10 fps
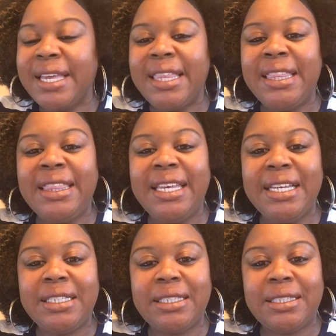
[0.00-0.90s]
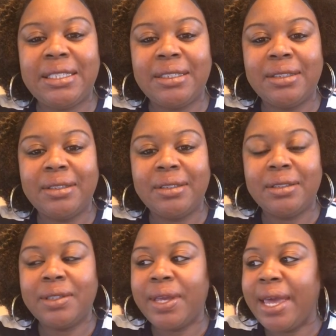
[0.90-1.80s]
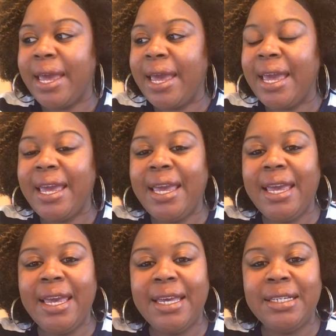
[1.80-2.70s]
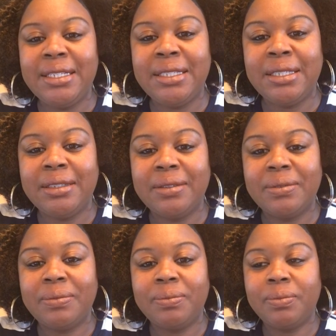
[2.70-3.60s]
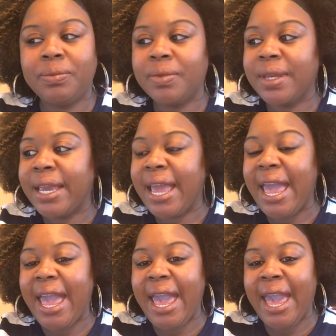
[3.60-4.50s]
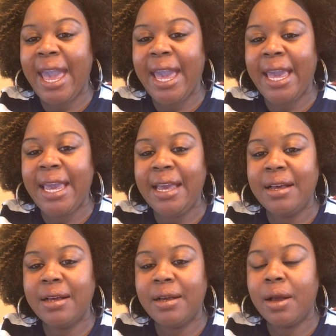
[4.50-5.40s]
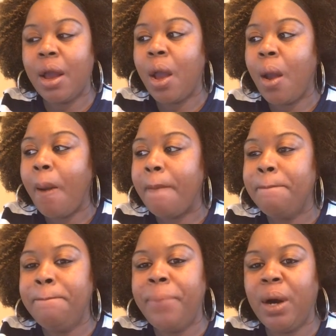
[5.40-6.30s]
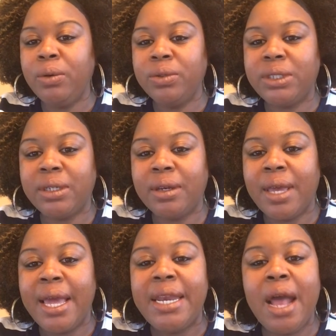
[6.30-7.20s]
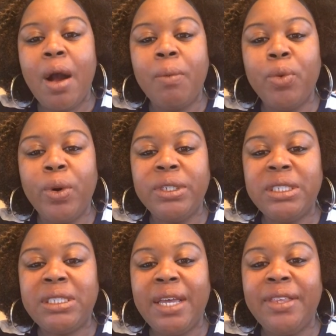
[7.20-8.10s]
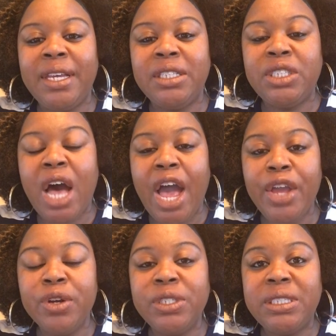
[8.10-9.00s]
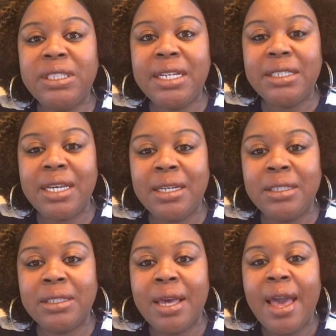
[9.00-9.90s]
This is a boat. Now I'm going to say the entire sentence.